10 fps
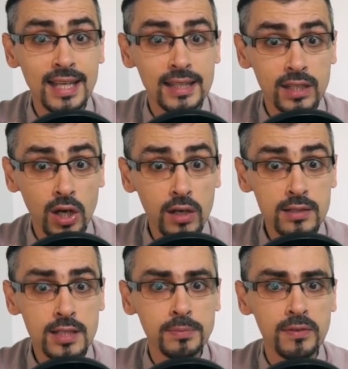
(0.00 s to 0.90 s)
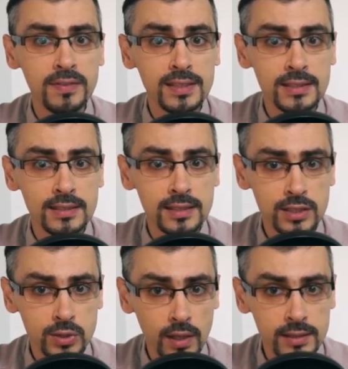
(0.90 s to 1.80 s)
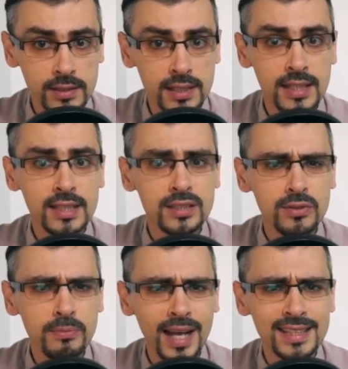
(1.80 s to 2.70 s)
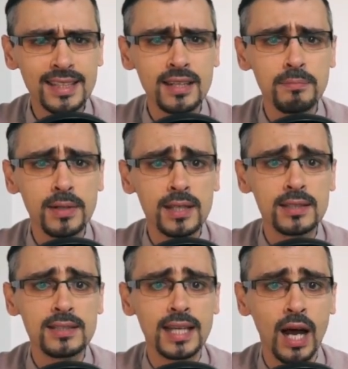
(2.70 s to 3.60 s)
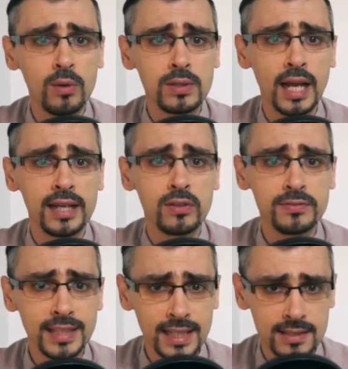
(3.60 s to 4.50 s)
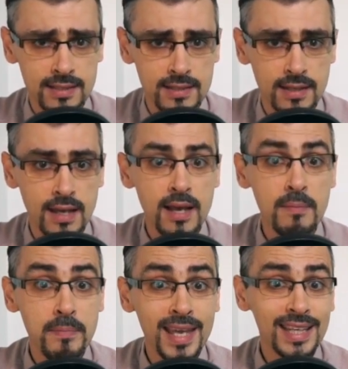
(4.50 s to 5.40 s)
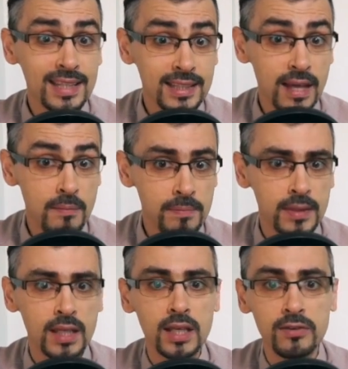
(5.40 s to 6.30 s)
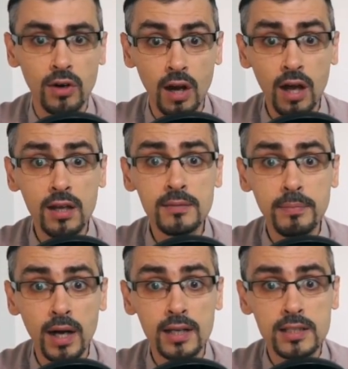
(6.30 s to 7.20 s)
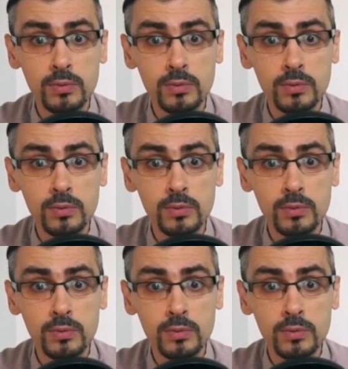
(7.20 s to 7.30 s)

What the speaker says: that the concept of intertextuality dramatically blurs the outline of texts, making them, in Roland Barthes'